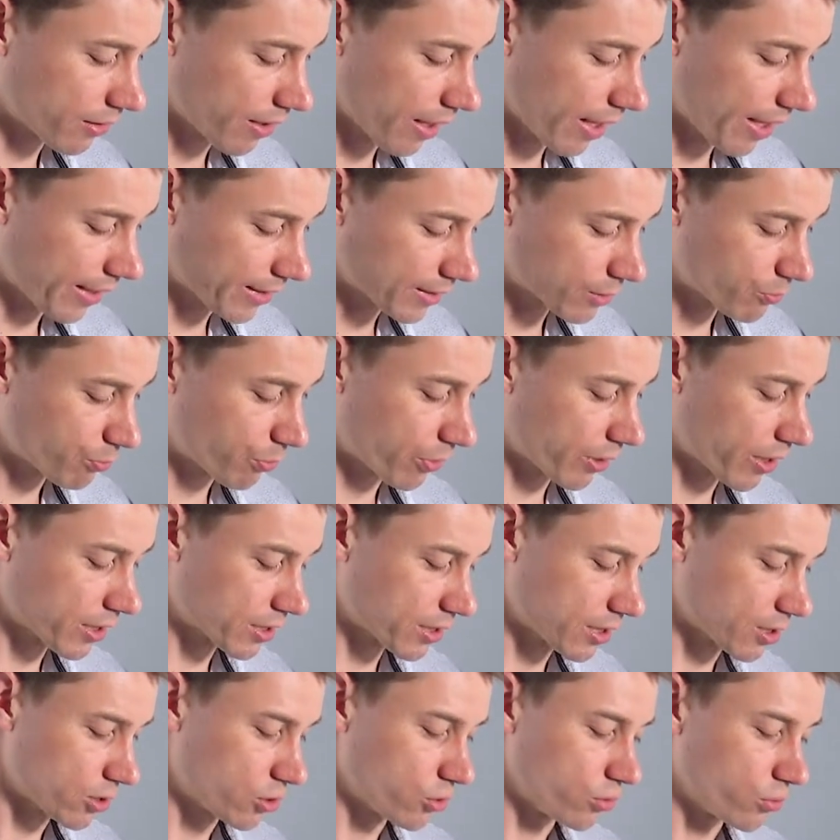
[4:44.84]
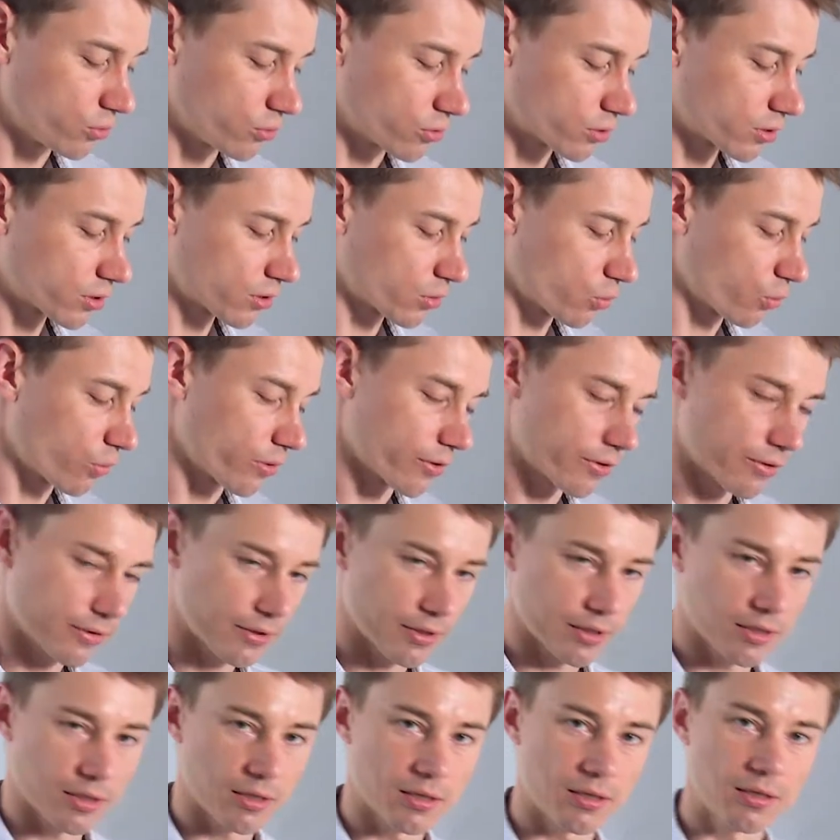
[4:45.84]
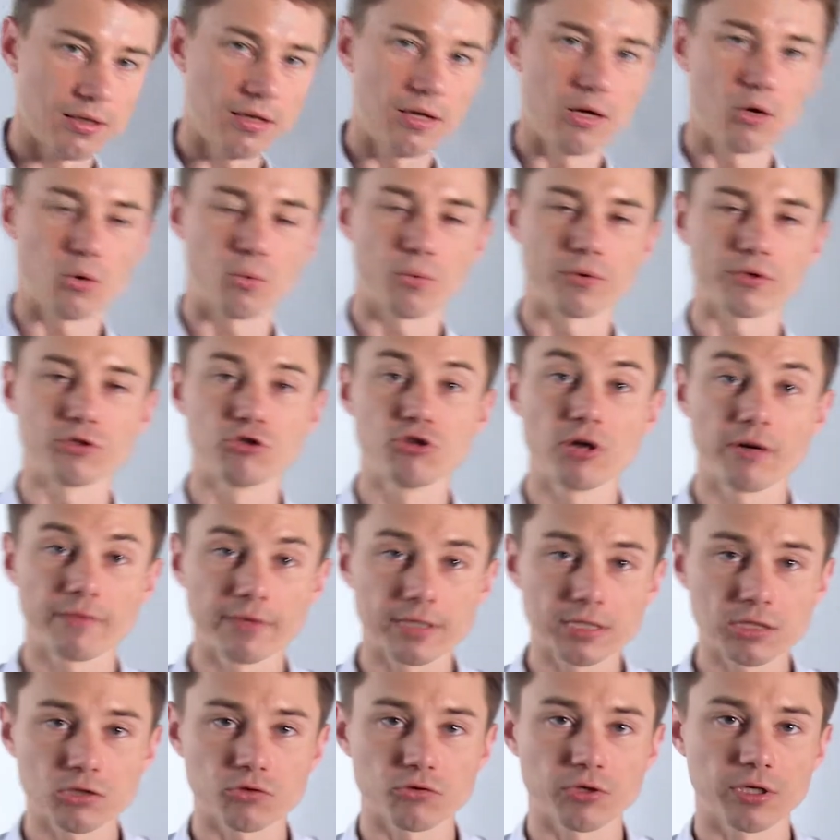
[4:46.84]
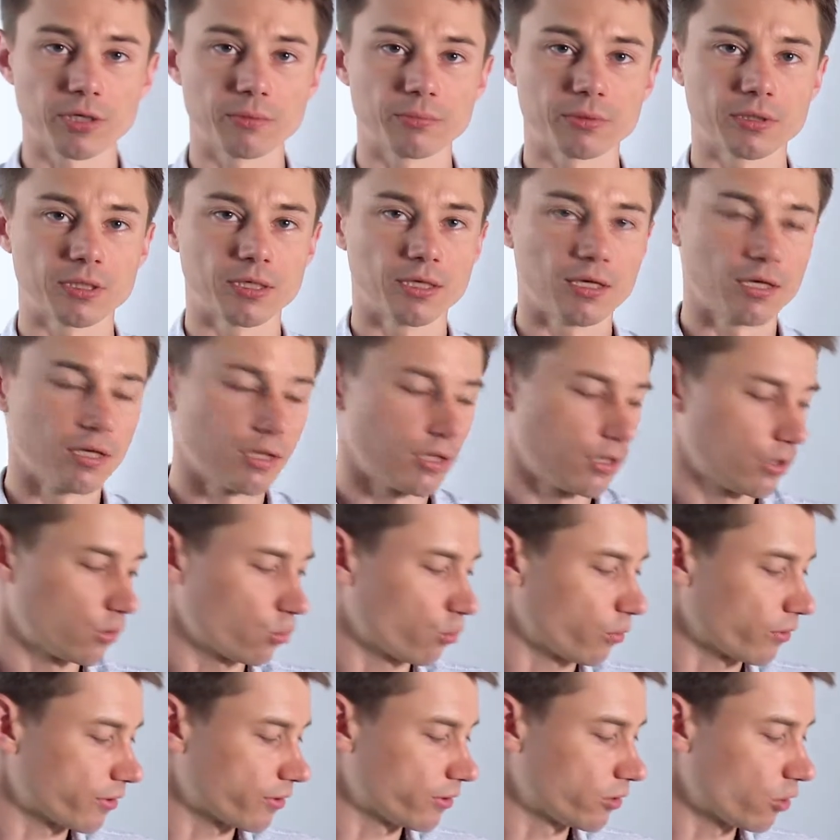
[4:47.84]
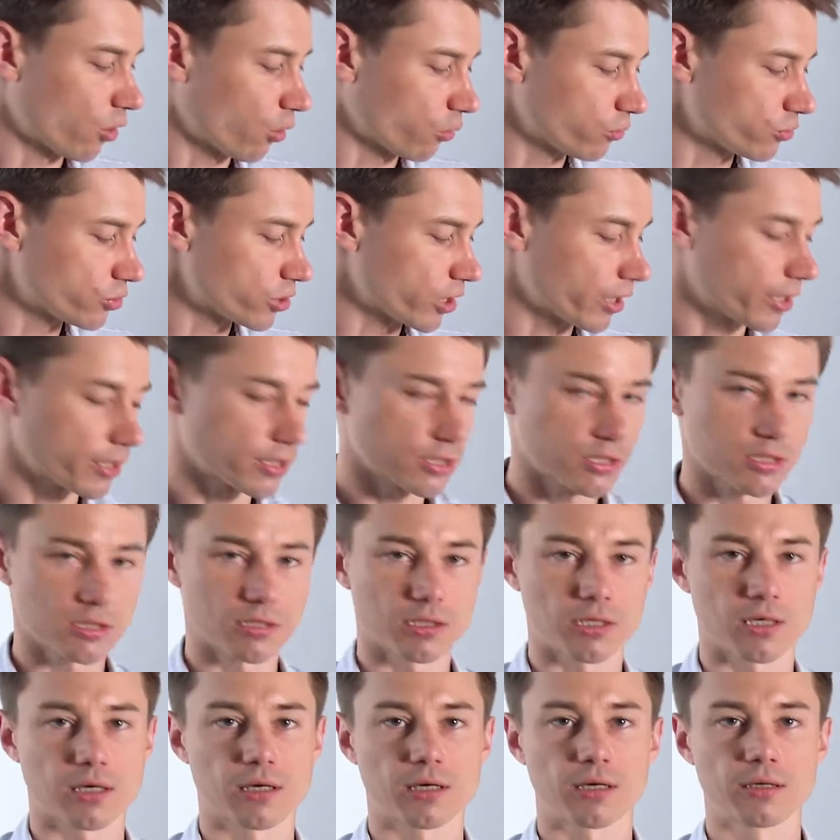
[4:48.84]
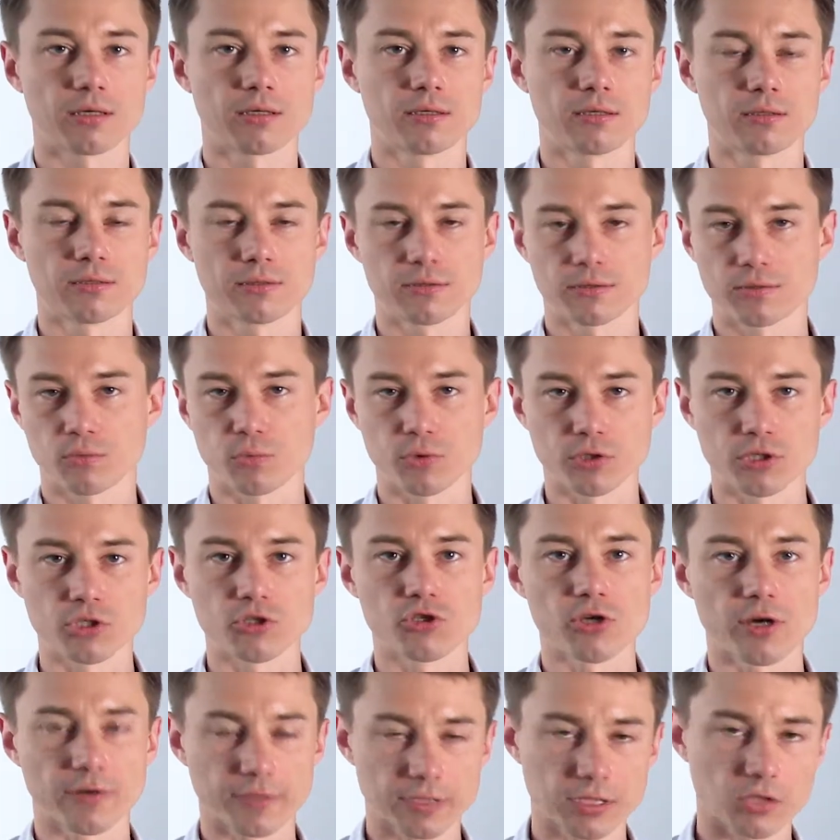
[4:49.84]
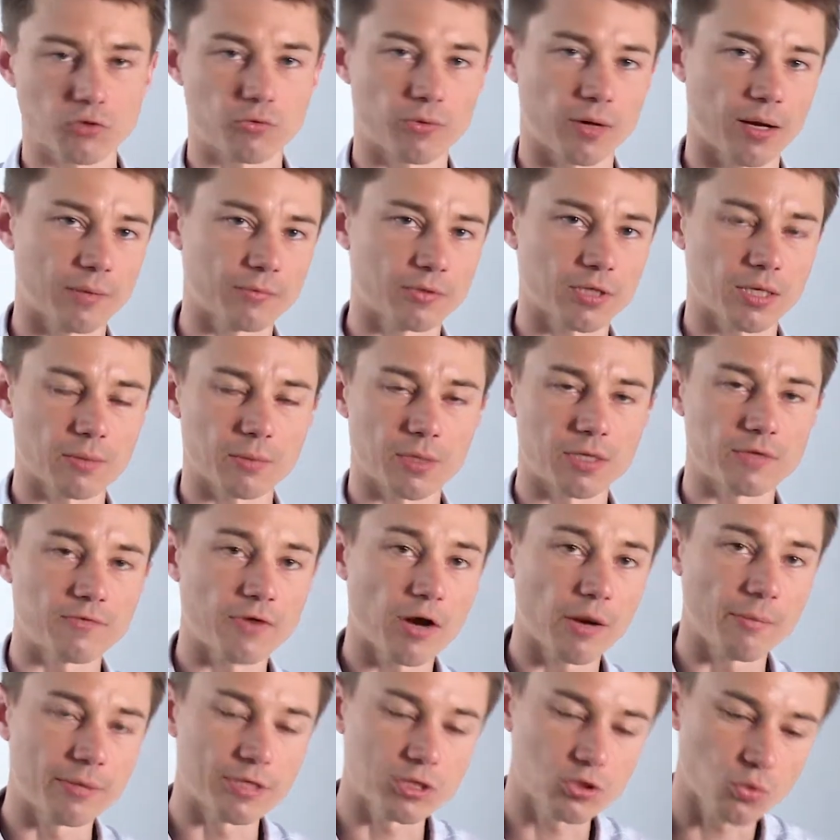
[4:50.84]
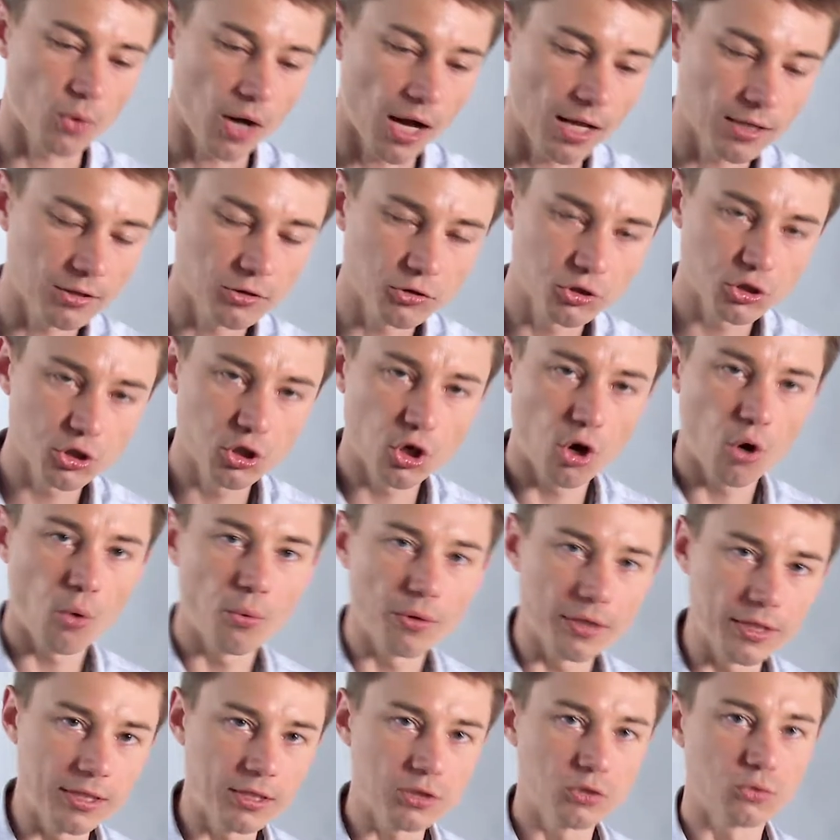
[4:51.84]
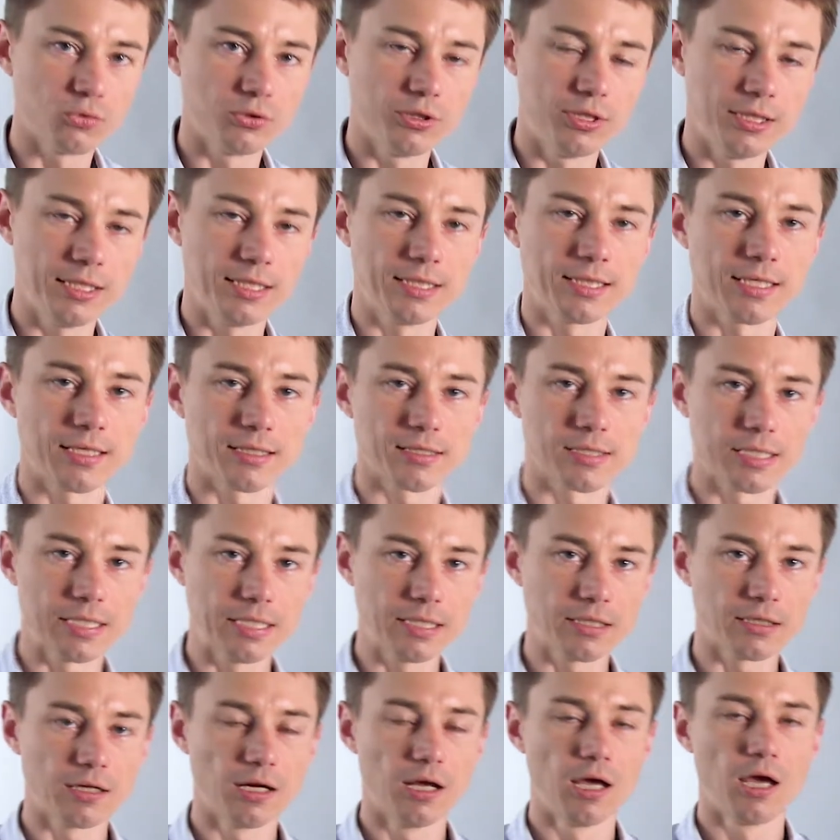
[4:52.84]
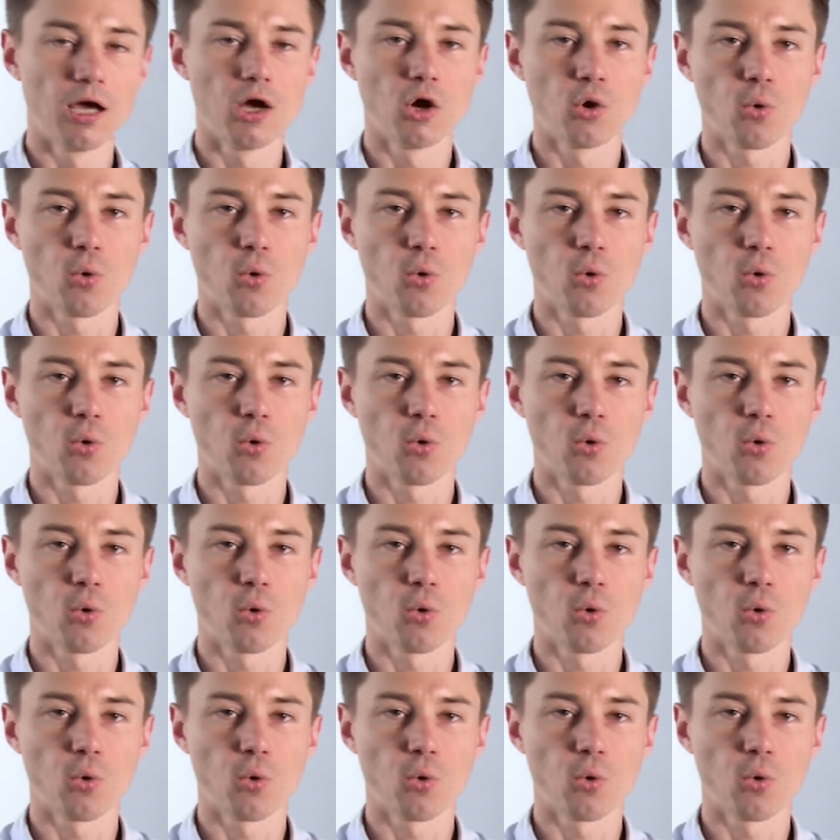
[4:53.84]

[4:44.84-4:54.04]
Express is used with JavaScript, with Node.js, which is JavaScript runtime environment. So I'll not go into details here.